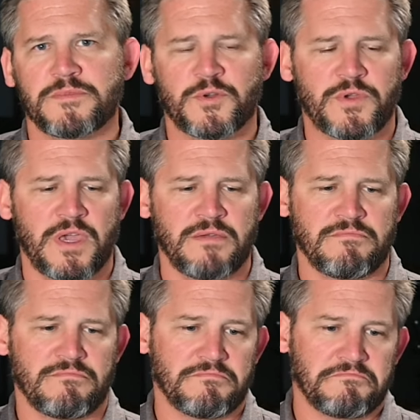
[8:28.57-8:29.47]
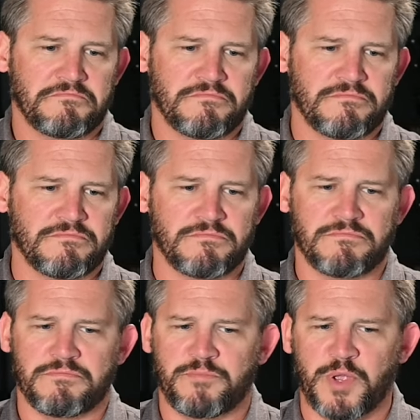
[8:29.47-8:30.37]
Okay.
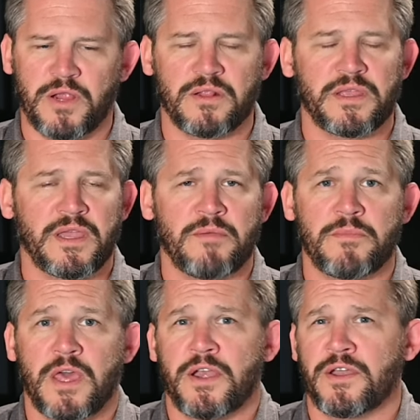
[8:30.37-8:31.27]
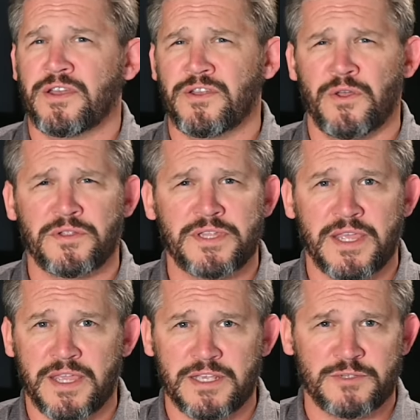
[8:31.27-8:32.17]
Apparently I'm not an adult,
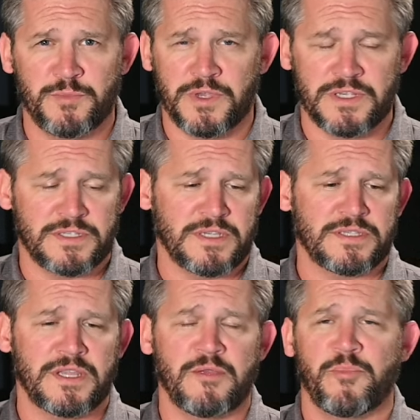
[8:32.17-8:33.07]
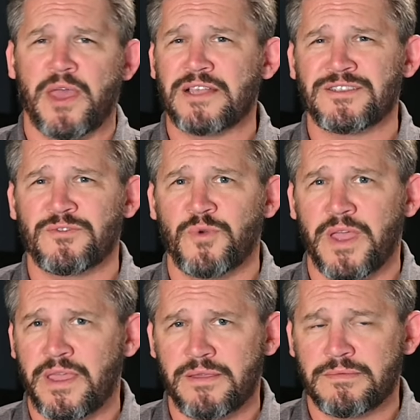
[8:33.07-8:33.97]
I guess, because I said he passed
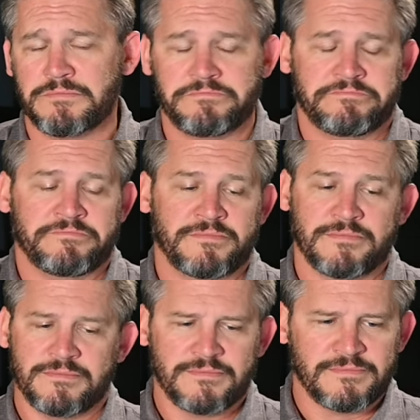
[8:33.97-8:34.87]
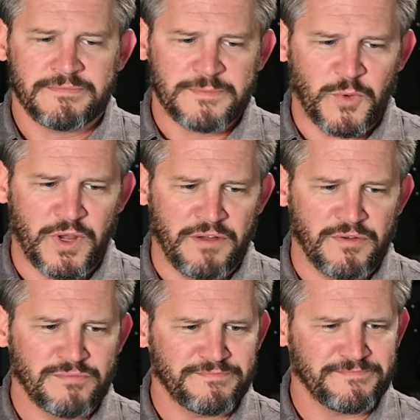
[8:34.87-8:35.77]
away. Whatever.